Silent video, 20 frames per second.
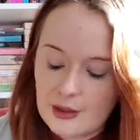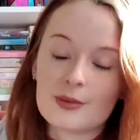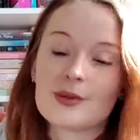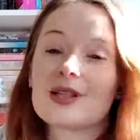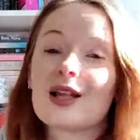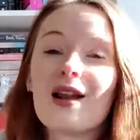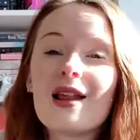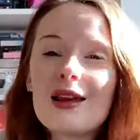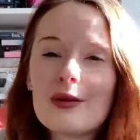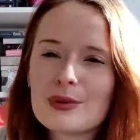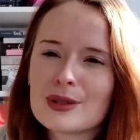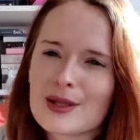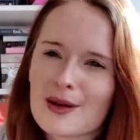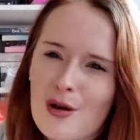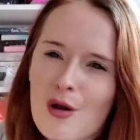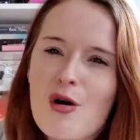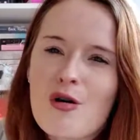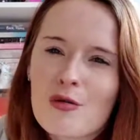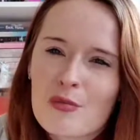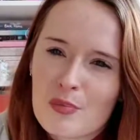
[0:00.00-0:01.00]
So it was a
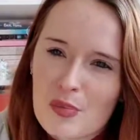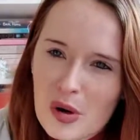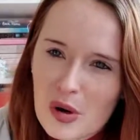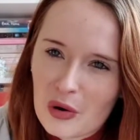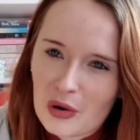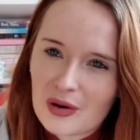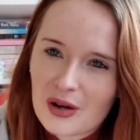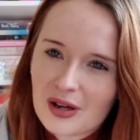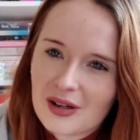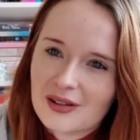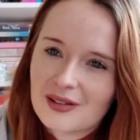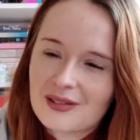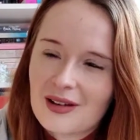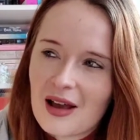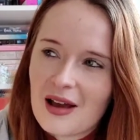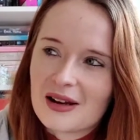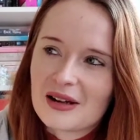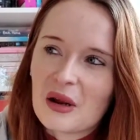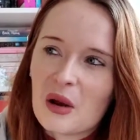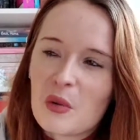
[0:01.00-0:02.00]
long book,
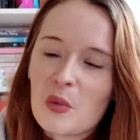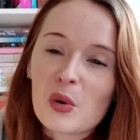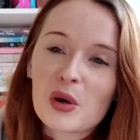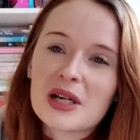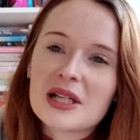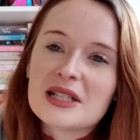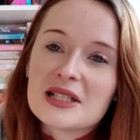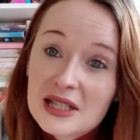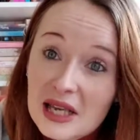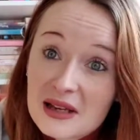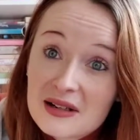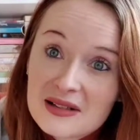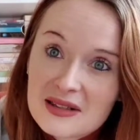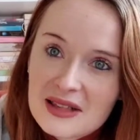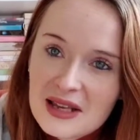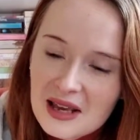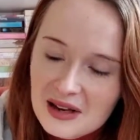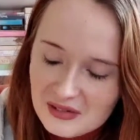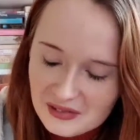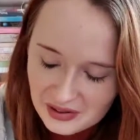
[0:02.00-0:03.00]
and I wanted to get to
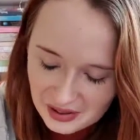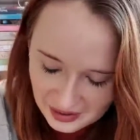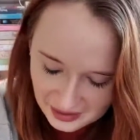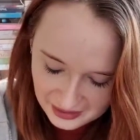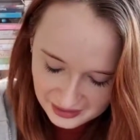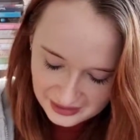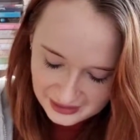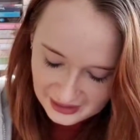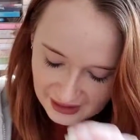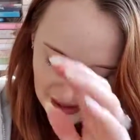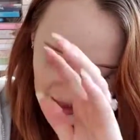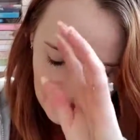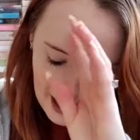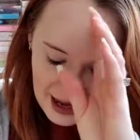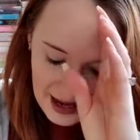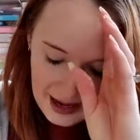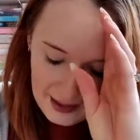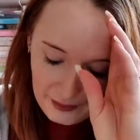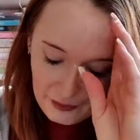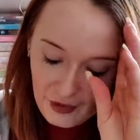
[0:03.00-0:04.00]
the end.
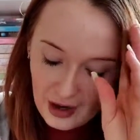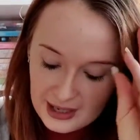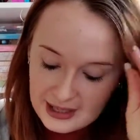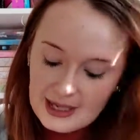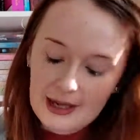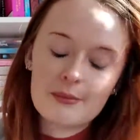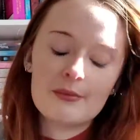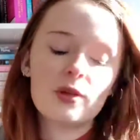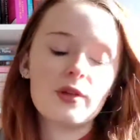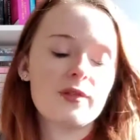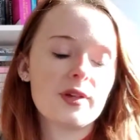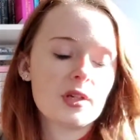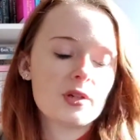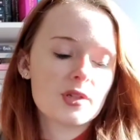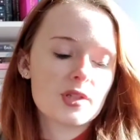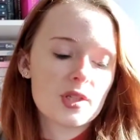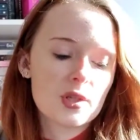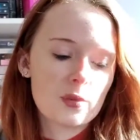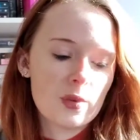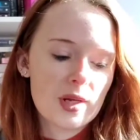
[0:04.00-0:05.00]
Right, now moving
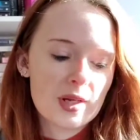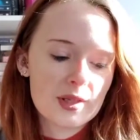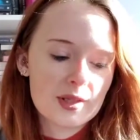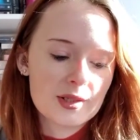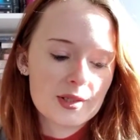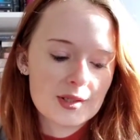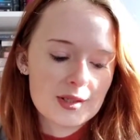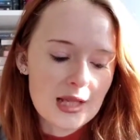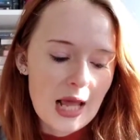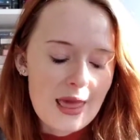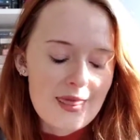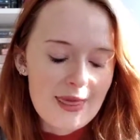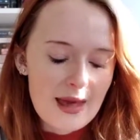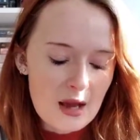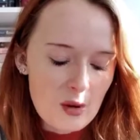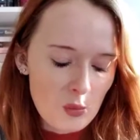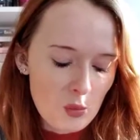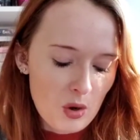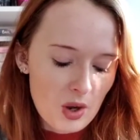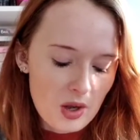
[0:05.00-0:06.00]
on to the ones
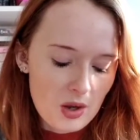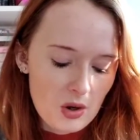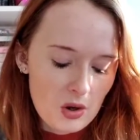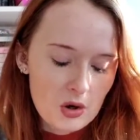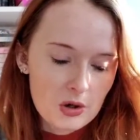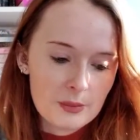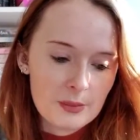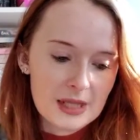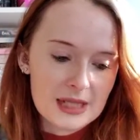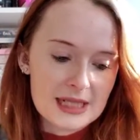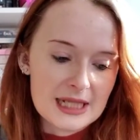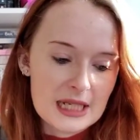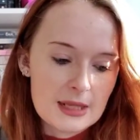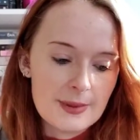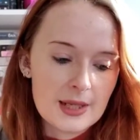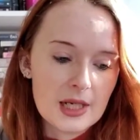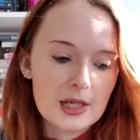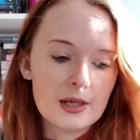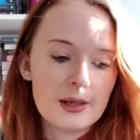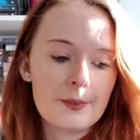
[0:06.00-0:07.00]
that were on my
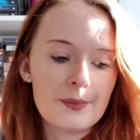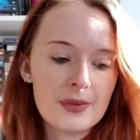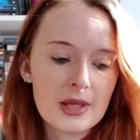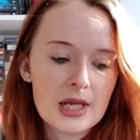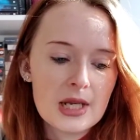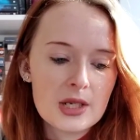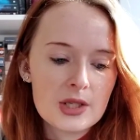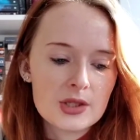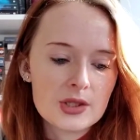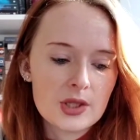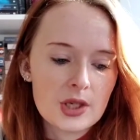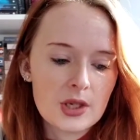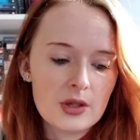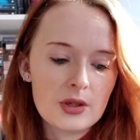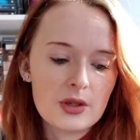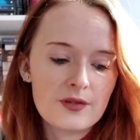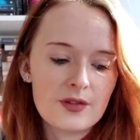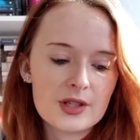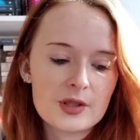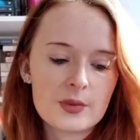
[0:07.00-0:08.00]
TBR. So
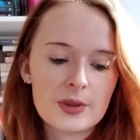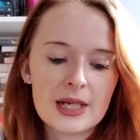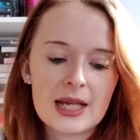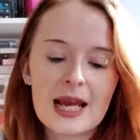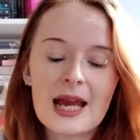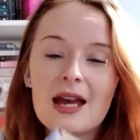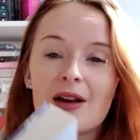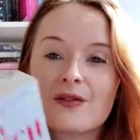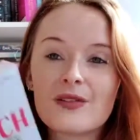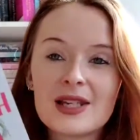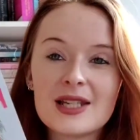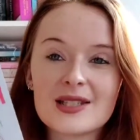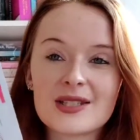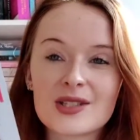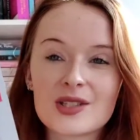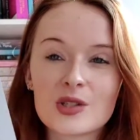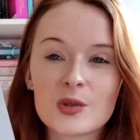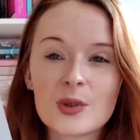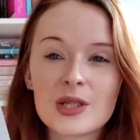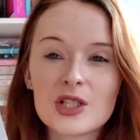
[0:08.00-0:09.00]
the first one I have is
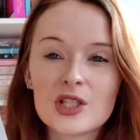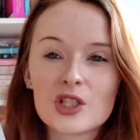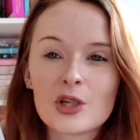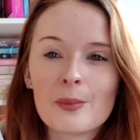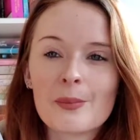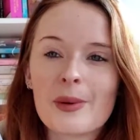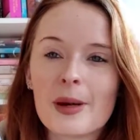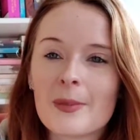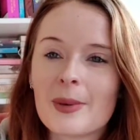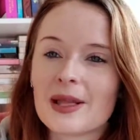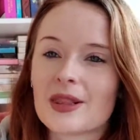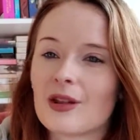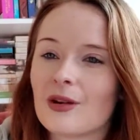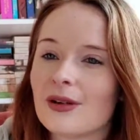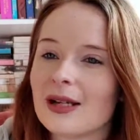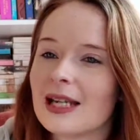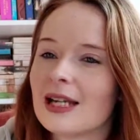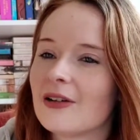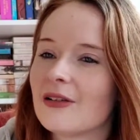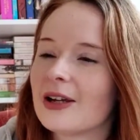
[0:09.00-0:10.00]
The Switch by Beth
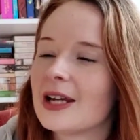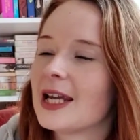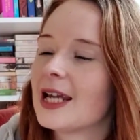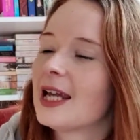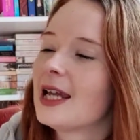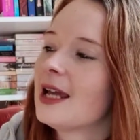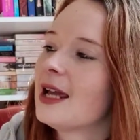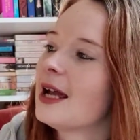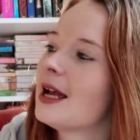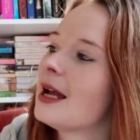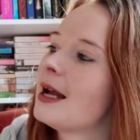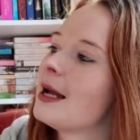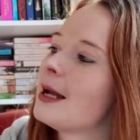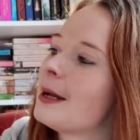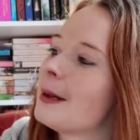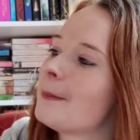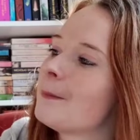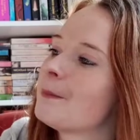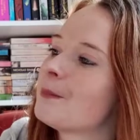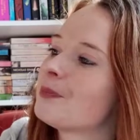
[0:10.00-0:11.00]
O'Leary.
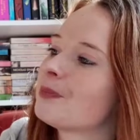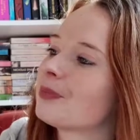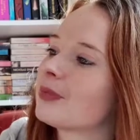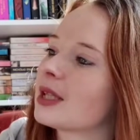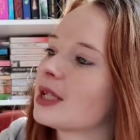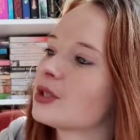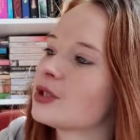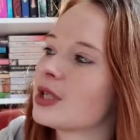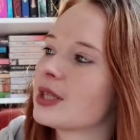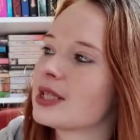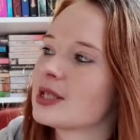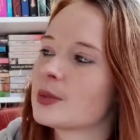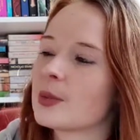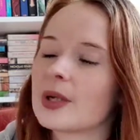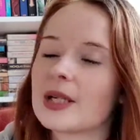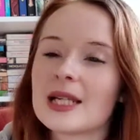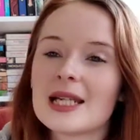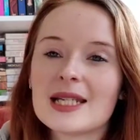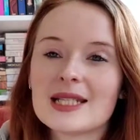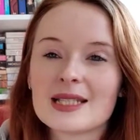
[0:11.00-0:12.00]
So this
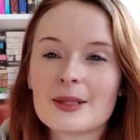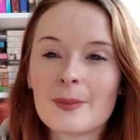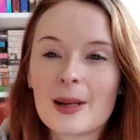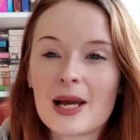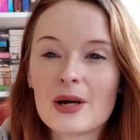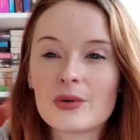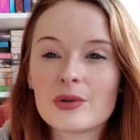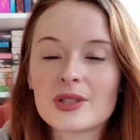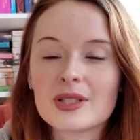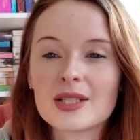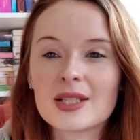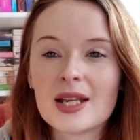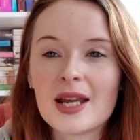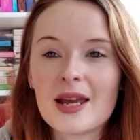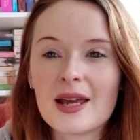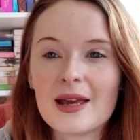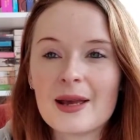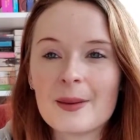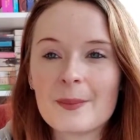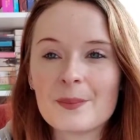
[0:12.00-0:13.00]
one is about
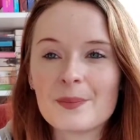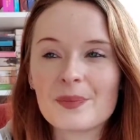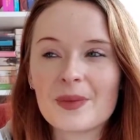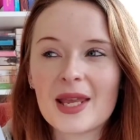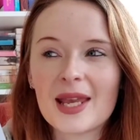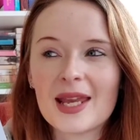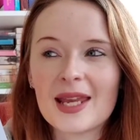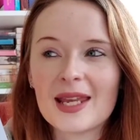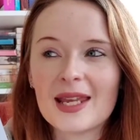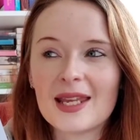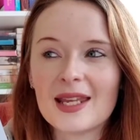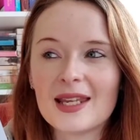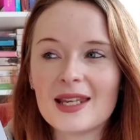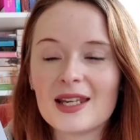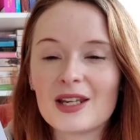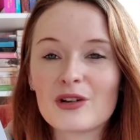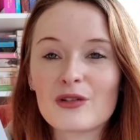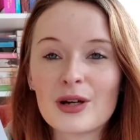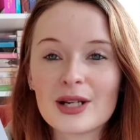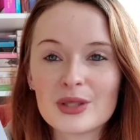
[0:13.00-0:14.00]

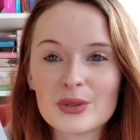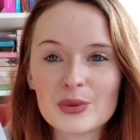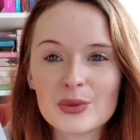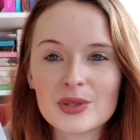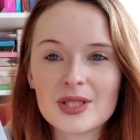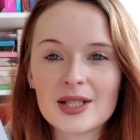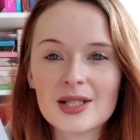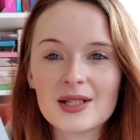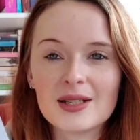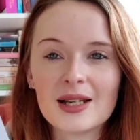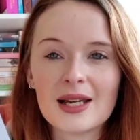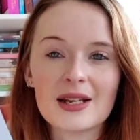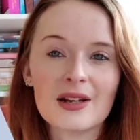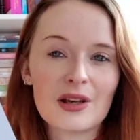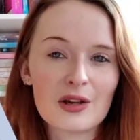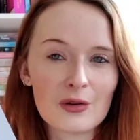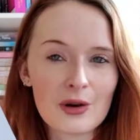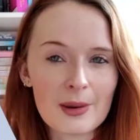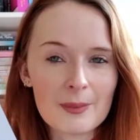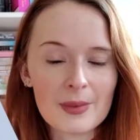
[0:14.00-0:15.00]
a granddaughter and
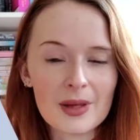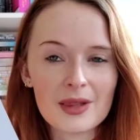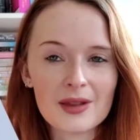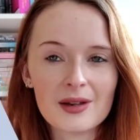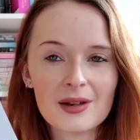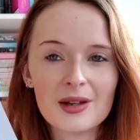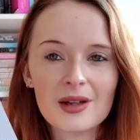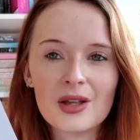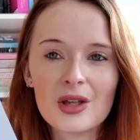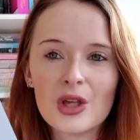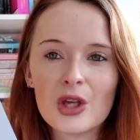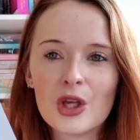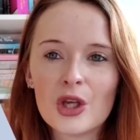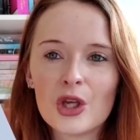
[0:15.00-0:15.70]
her grandmother